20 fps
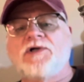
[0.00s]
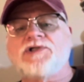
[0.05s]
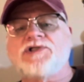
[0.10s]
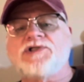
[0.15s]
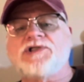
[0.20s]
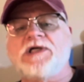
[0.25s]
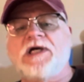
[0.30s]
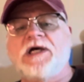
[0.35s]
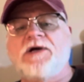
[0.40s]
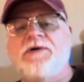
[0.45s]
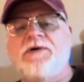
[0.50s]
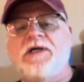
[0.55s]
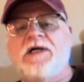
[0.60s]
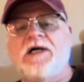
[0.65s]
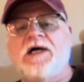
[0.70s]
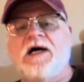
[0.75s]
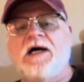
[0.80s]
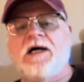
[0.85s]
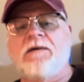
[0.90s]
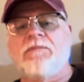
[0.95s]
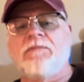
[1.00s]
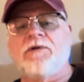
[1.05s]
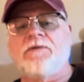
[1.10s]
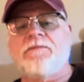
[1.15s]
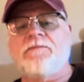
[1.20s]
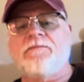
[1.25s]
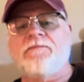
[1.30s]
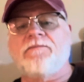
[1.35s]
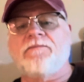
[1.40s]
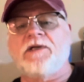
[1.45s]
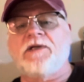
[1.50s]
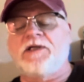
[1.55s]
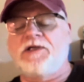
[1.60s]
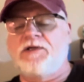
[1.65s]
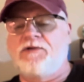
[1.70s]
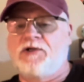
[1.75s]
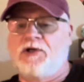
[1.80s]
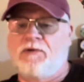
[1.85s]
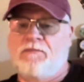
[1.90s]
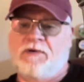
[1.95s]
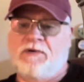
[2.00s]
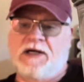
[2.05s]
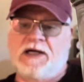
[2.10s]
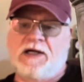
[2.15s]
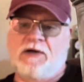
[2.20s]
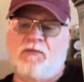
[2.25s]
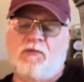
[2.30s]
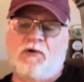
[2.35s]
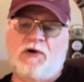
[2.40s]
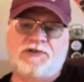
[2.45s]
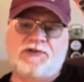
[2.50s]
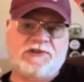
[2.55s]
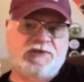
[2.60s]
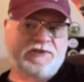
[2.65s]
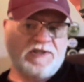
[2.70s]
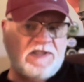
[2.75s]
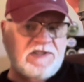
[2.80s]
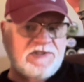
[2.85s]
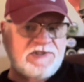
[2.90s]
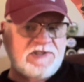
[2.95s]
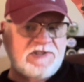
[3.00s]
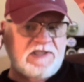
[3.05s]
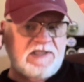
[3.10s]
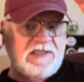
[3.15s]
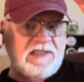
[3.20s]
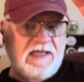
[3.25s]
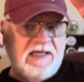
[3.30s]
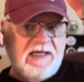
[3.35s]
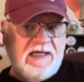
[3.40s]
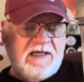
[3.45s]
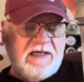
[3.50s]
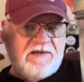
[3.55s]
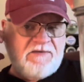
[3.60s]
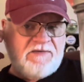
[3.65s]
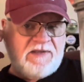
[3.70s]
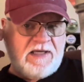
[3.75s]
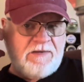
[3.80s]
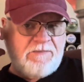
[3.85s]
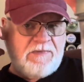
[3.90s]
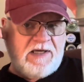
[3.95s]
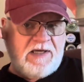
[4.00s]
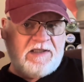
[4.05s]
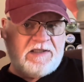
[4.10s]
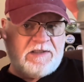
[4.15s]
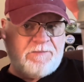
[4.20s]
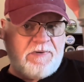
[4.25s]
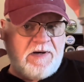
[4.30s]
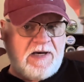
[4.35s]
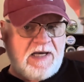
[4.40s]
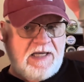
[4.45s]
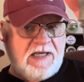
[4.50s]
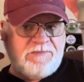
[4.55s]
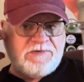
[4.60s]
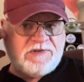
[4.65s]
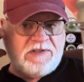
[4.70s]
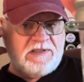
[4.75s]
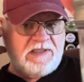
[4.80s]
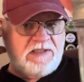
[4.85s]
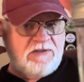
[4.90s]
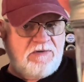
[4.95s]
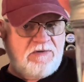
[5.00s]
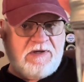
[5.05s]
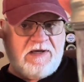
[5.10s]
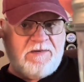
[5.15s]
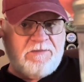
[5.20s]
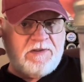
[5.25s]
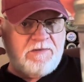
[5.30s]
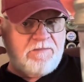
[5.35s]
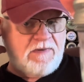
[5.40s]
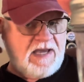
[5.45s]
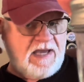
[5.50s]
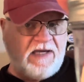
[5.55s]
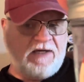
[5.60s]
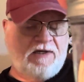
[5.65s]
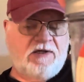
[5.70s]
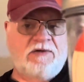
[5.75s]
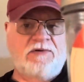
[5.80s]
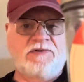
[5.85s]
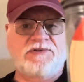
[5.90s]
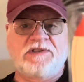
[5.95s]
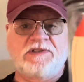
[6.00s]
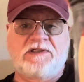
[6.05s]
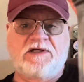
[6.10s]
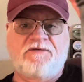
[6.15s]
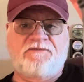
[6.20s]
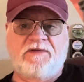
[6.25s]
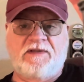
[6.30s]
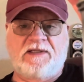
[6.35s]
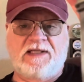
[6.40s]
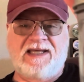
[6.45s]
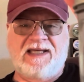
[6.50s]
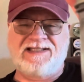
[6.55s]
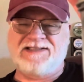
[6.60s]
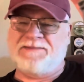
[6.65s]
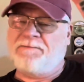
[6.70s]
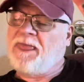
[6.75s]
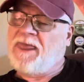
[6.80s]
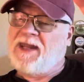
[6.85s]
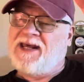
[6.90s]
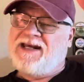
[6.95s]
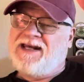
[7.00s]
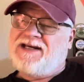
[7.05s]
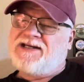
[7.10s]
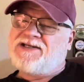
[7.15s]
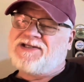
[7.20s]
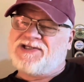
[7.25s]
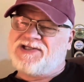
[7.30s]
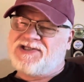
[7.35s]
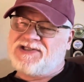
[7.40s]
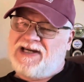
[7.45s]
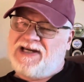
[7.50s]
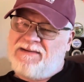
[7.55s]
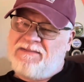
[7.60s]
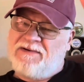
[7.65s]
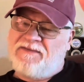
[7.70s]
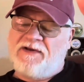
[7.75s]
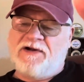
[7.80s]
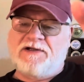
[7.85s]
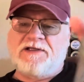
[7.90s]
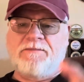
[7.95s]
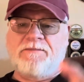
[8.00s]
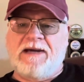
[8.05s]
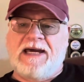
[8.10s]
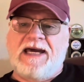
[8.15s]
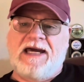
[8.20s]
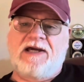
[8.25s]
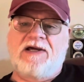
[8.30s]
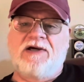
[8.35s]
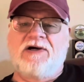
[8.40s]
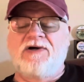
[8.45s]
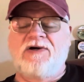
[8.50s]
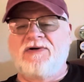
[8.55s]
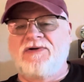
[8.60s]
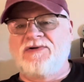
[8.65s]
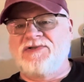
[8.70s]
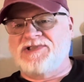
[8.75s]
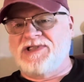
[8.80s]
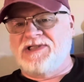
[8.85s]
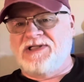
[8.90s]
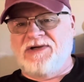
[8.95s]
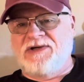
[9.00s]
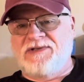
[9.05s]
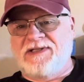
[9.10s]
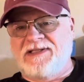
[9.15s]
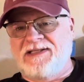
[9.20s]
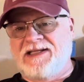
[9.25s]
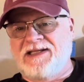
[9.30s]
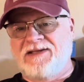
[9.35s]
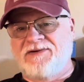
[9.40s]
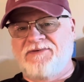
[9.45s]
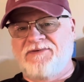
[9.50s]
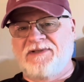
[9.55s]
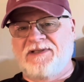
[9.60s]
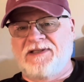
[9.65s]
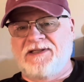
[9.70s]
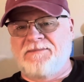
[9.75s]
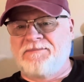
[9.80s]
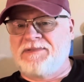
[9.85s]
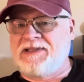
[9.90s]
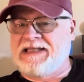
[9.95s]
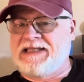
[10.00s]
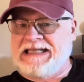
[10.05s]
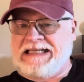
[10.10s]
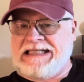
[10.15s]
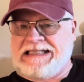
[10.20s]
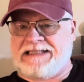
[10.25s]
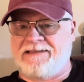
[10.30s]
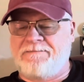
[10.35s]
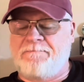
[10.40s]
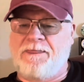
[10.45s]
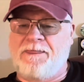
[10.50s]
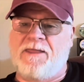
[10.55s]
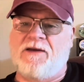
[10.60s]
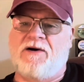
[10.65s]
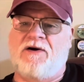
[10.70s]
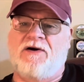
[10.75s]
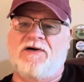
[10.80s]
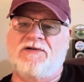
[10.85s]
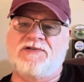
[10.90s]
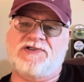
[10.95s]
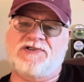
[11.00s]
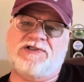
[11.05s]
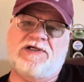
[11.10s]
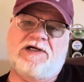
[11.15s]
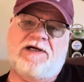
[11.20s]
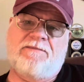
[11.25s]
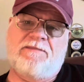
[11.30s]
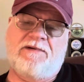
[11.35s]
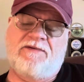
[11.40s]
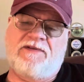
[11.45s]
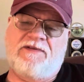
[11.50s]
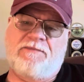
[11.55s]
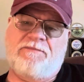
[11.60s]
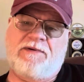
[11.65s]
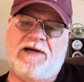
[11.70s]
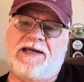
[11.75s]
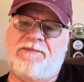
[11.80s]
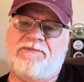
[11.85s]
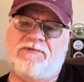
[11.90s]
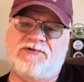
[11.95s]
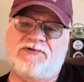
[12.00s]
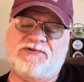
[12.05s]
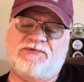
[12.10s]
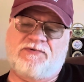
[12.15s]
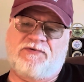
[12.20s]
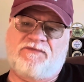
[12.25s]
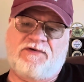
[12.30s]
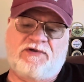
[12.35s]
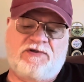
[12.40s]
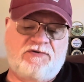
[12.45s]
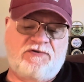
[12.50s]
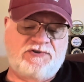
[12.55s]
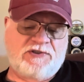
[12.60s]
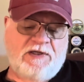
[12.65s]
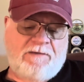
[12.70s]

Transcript: Cherry Cobbler. Now, you know Briarworks in Tennessee. They make the pipes and they do have tobaccos and different things. Some of their tobaccos, didn't get really a big hit on some of the Piper's reviews.